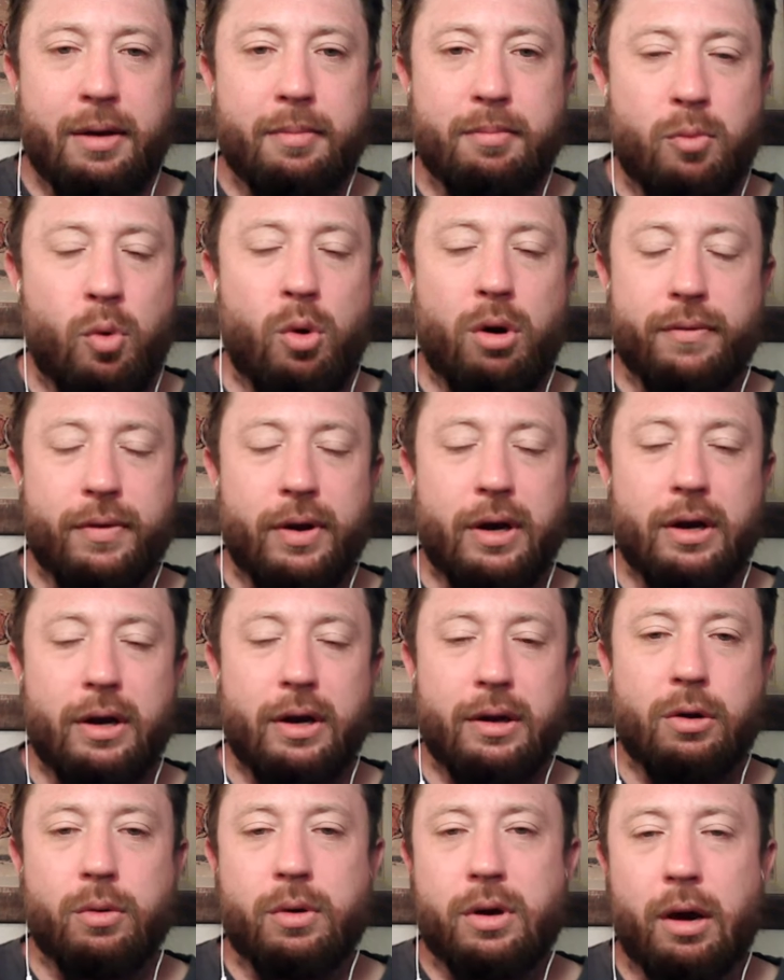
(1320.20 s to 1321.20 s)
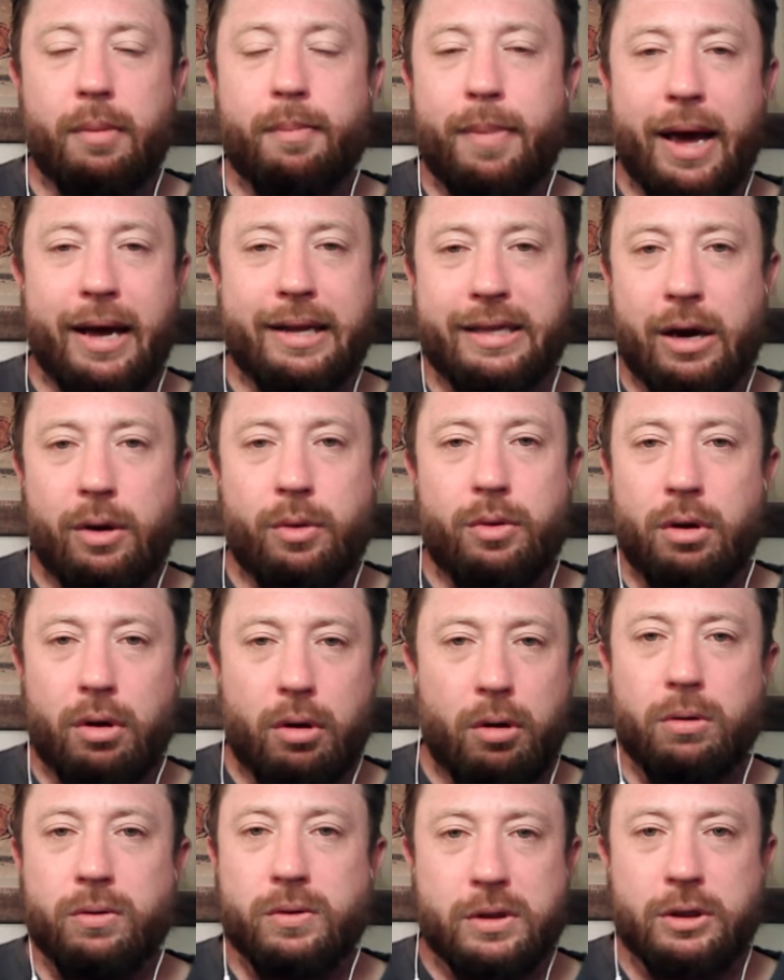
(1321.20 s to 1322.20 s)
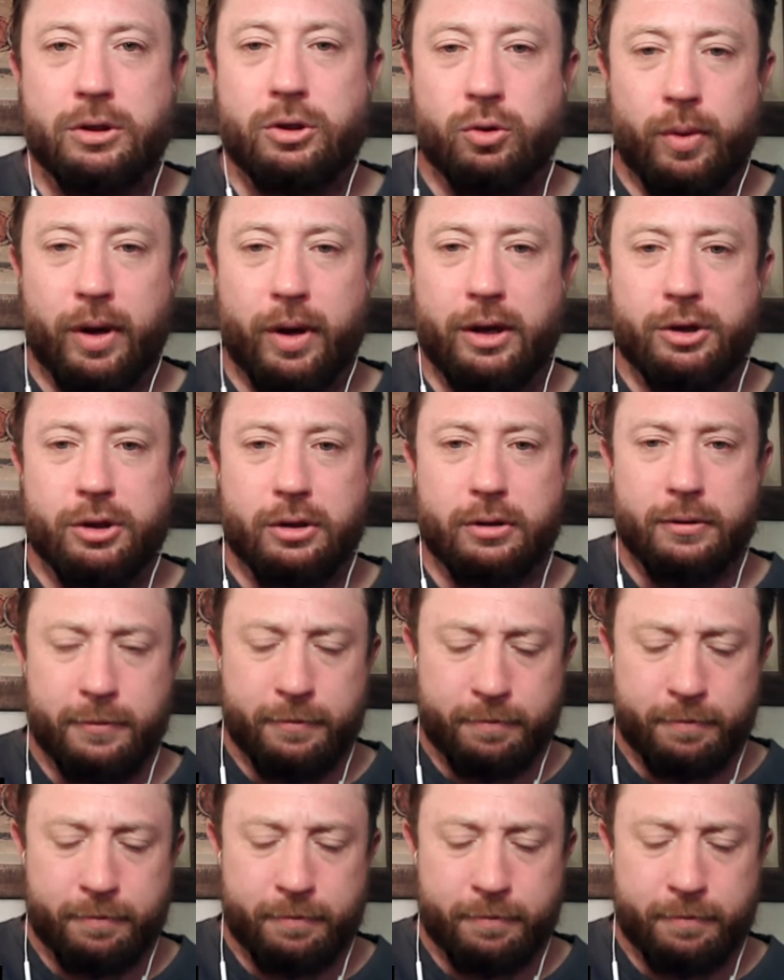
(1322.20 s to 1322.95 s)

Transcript: more of a, you know, come back down to earth situation.